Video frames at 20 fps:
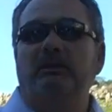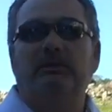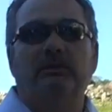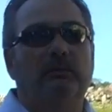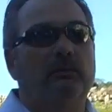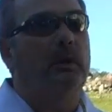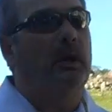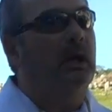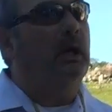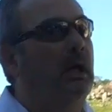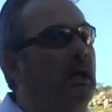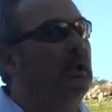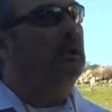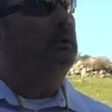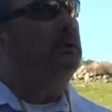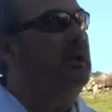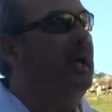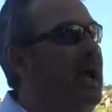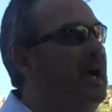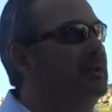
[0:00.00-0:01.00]

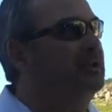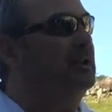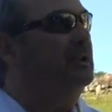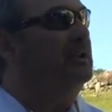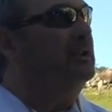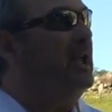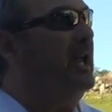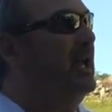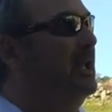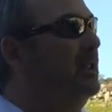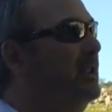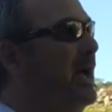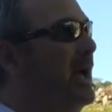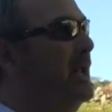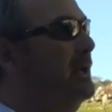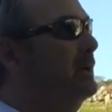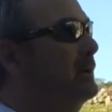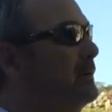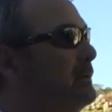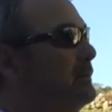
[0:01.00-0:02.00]
to actually take
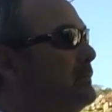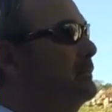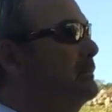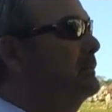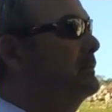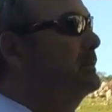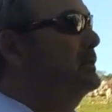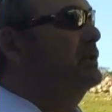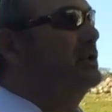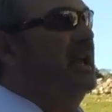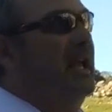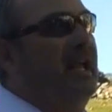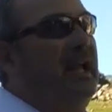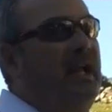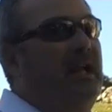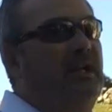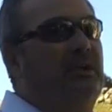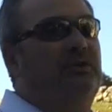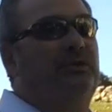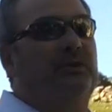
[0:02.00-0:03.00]
that
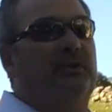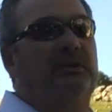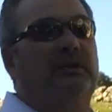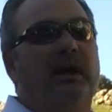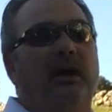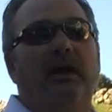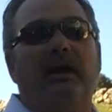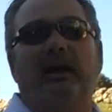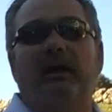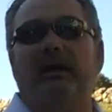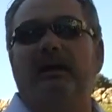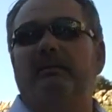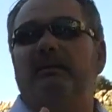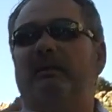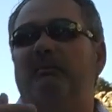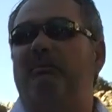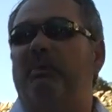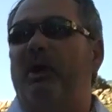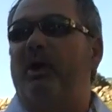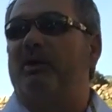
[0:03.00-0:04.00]
sage and thyme
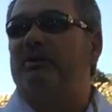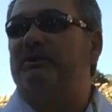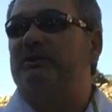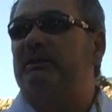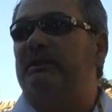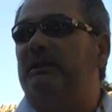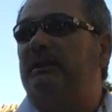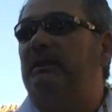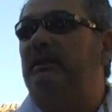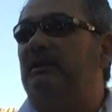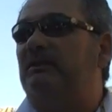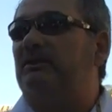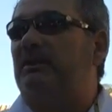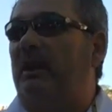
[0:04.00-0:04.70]
and parsley and